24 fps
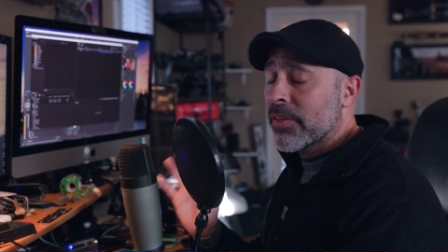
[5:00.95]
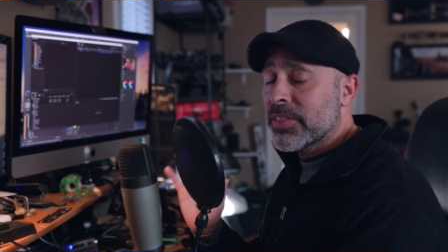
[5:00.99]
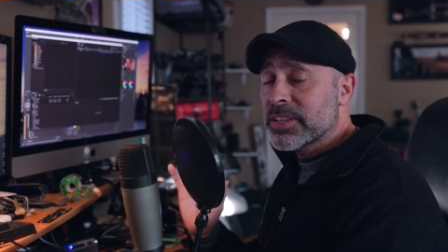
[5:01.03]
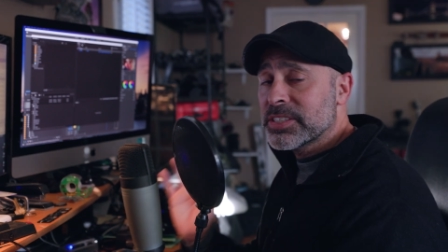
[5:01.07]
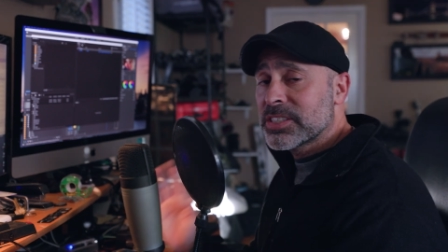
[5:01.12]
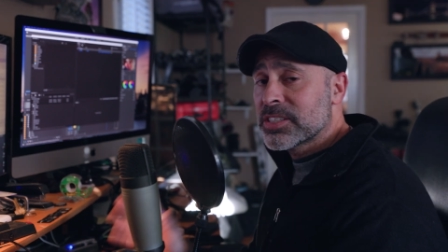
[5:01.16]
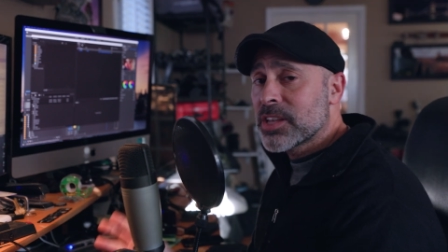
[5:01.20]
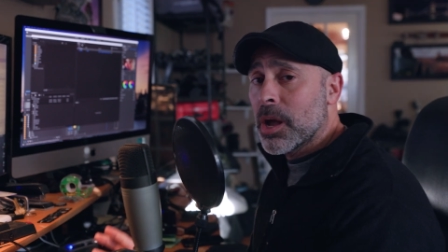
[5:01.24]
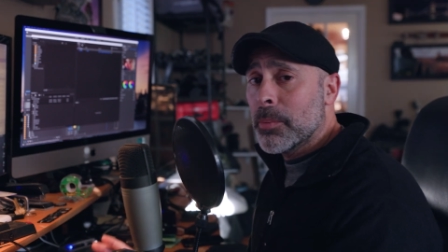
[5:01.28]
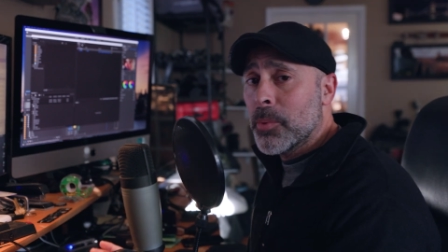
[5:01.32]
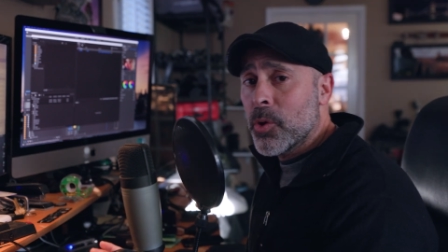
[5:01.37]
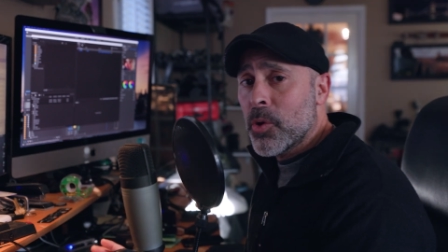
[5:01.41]

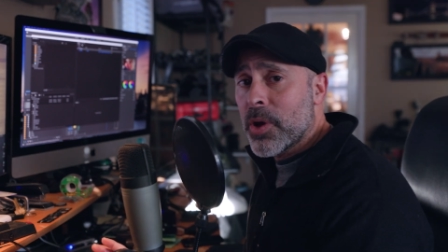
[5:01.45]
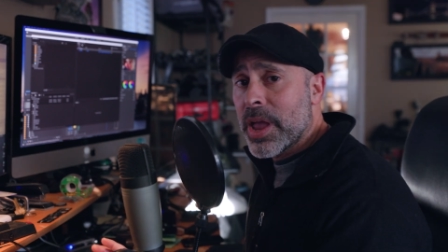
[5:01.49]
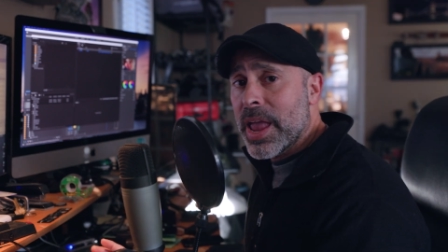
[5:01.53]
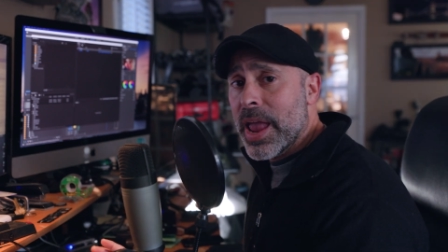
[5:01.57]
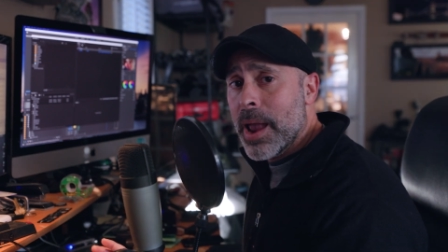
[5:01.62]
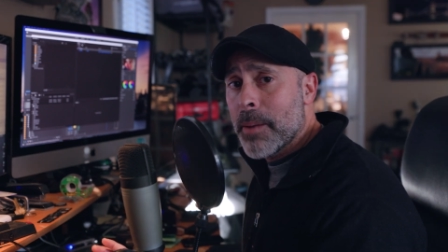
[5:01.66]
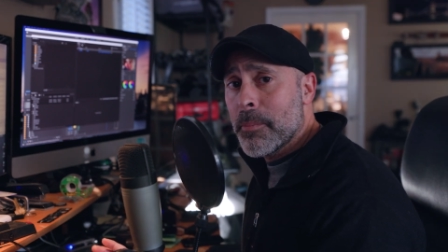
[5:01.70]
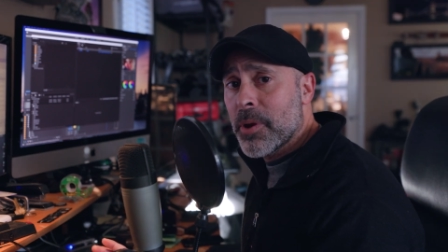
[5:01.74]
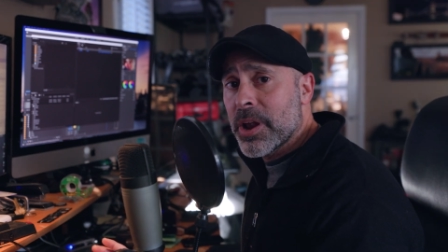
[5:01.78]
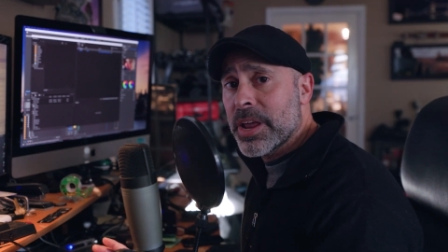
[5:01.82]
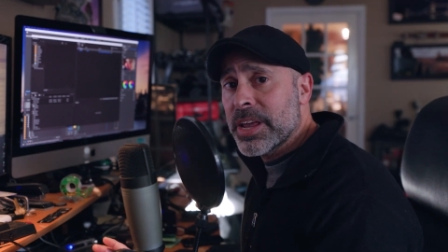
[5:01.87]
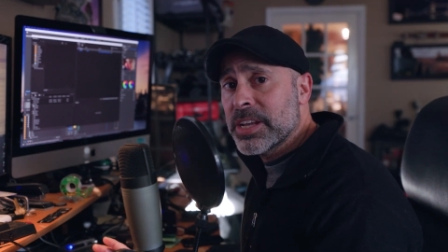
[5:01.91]
this double
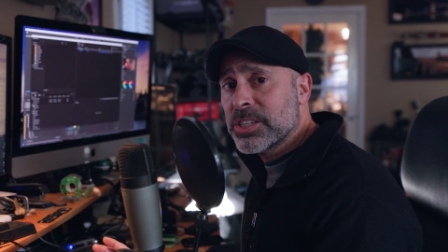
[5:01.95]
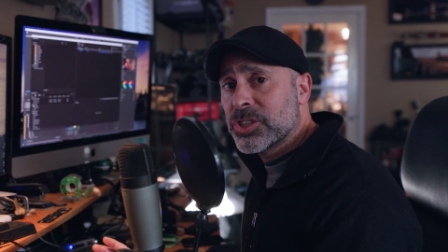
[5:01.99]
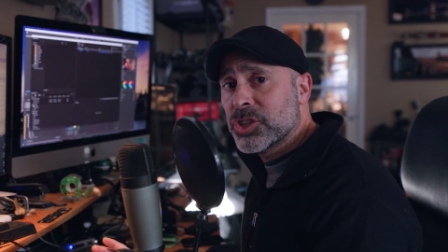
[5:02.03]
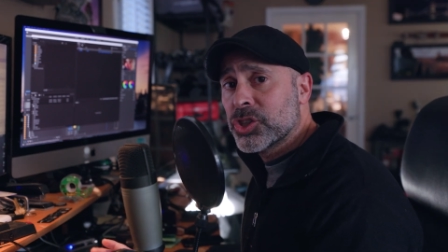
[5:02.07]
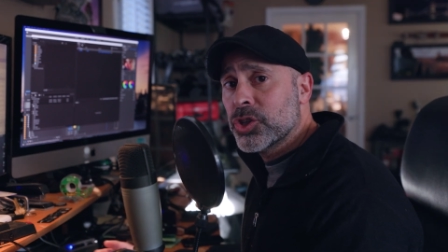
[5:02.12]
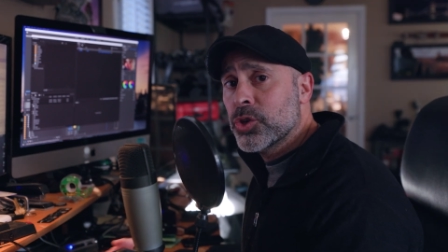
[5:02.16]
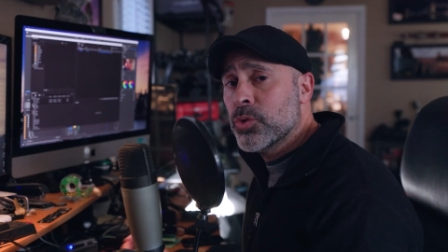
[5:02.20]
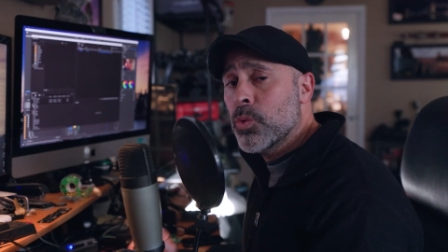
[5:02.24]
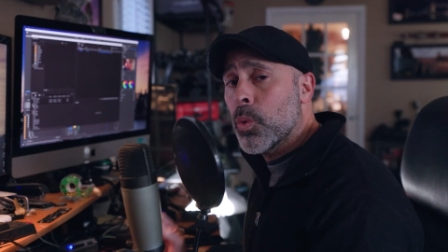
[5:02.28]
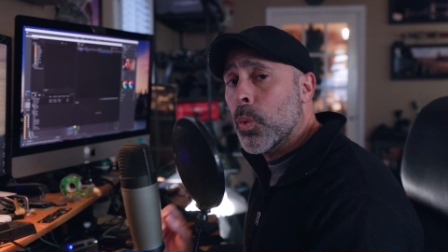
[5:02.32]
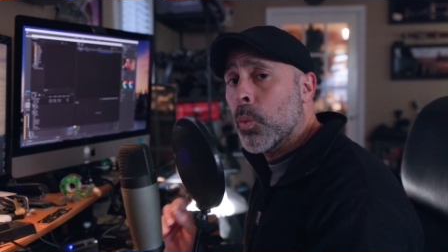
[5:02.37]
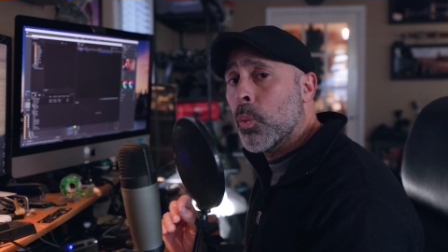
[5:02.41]
camera
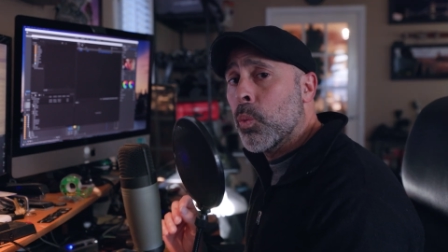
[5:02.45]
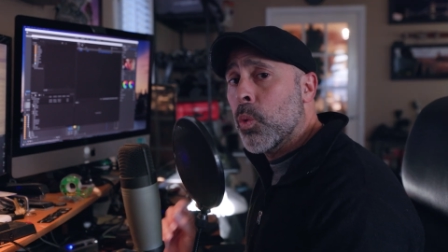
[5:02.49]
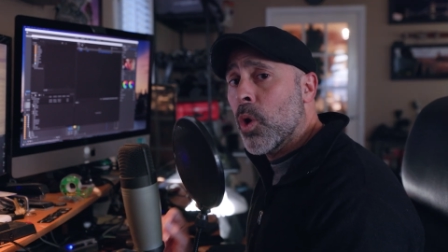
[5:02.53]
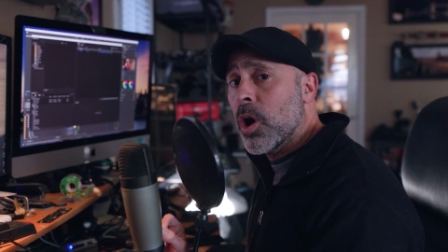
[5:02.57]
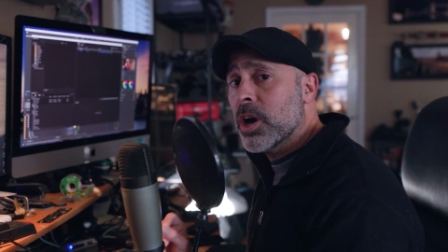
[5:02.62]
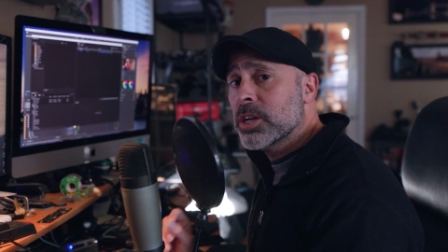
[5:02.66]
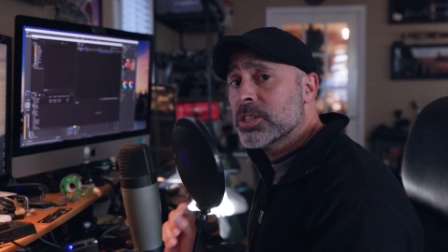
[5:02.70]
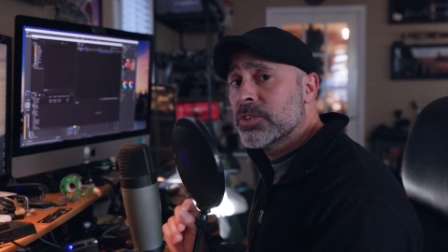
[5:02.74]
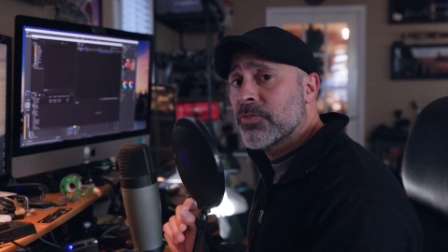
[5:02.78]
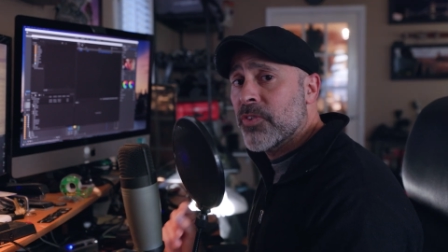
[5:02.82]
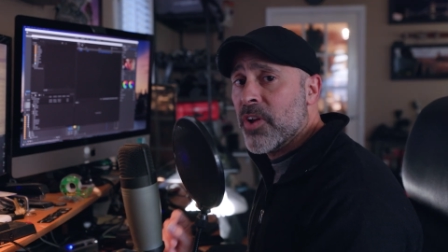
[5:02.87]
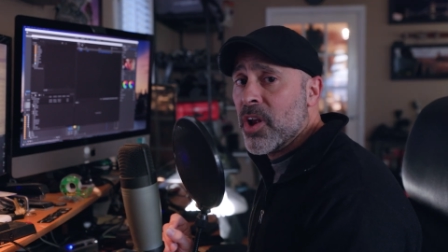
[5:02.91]
issue
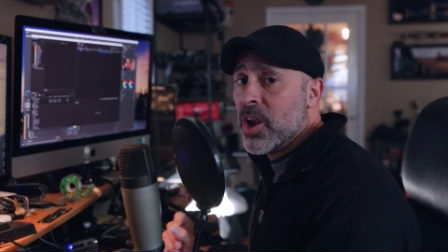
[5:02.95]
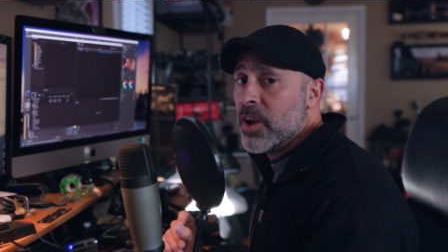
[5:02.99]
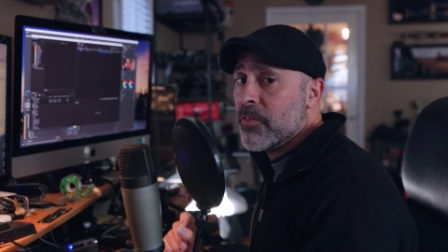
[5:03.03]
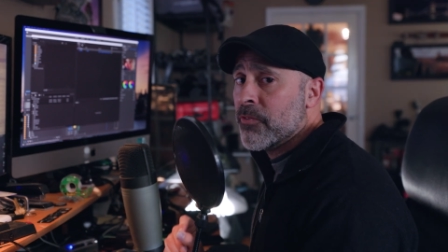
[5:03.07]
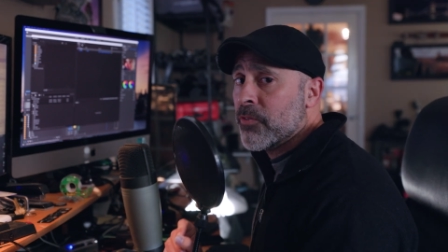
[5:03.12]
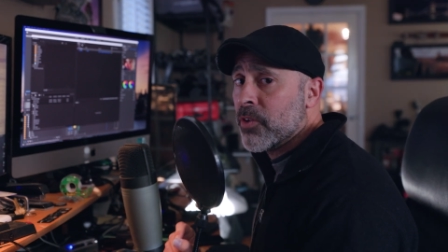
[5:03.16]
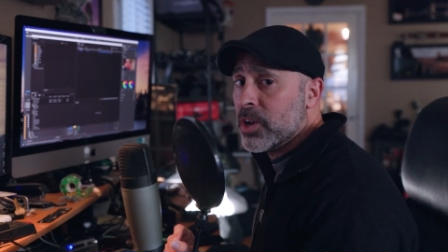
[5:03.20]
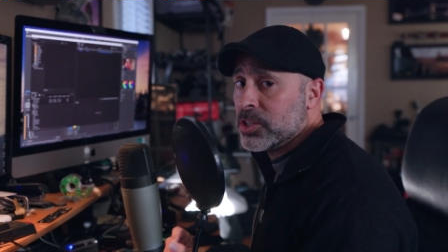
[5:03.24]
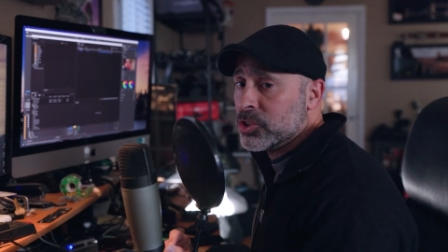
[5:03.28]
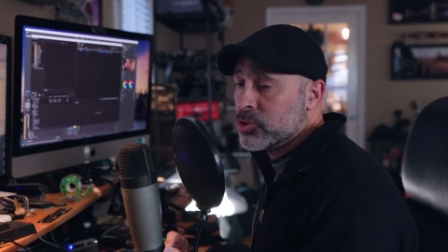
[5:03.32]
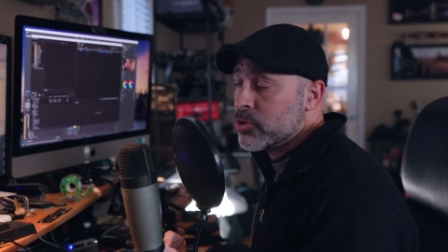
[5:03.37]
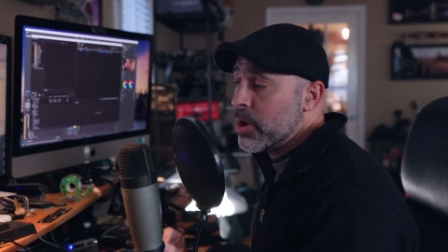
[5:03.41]
was very
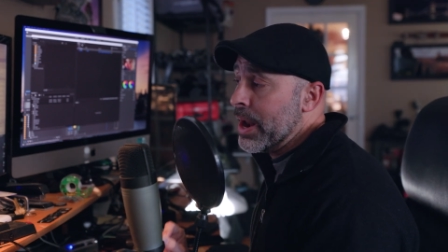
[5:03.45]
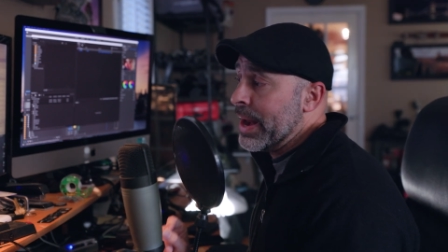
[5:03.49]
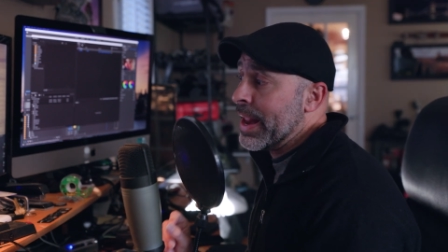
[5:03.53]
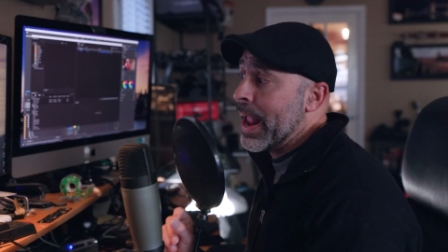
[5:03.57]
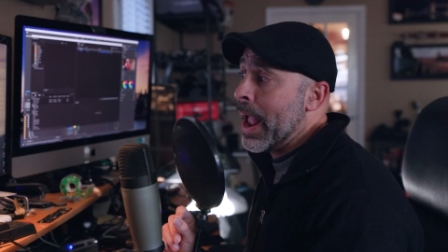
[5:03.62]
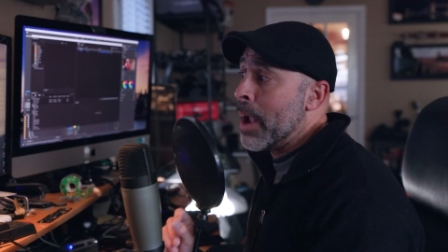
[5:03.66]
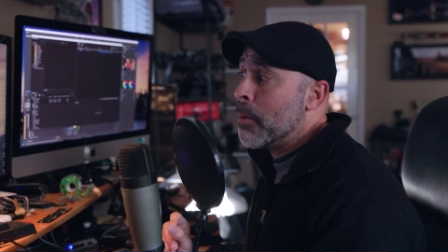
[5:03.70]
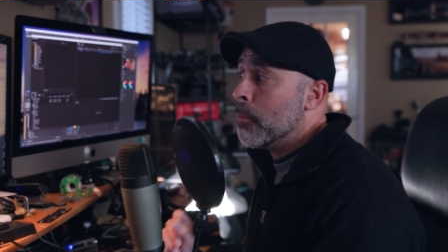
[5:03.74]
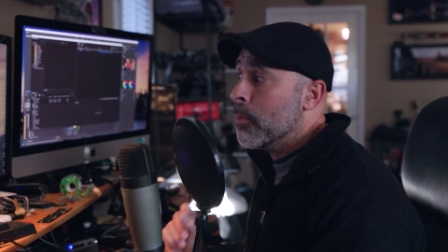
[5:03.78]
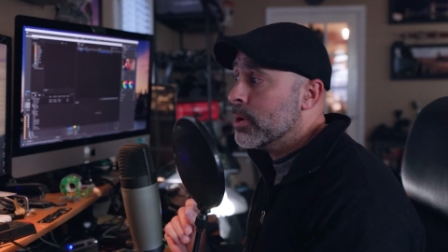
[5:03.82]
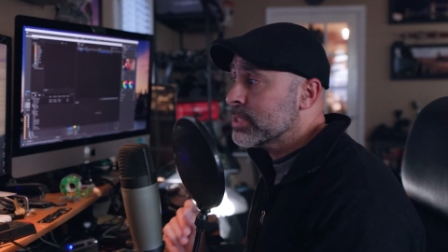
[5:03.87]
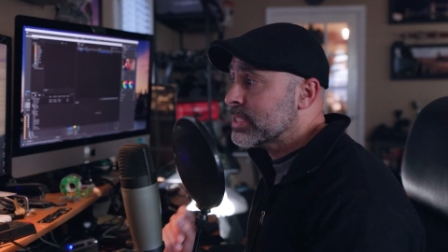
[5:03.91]
frustrating.
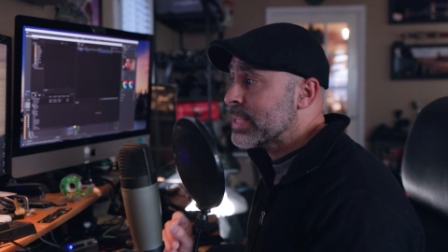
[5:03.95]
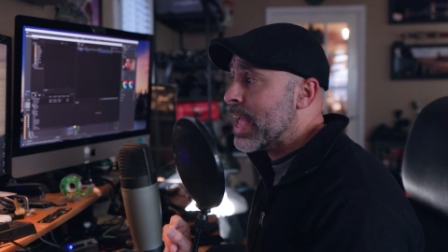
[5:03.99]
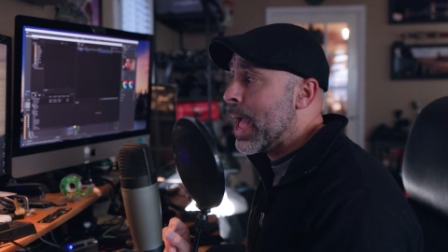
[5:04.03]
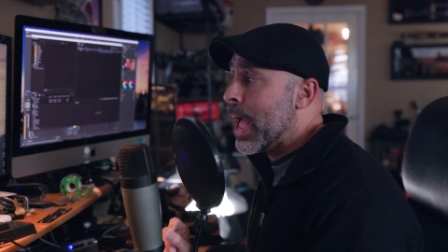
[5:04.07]
I was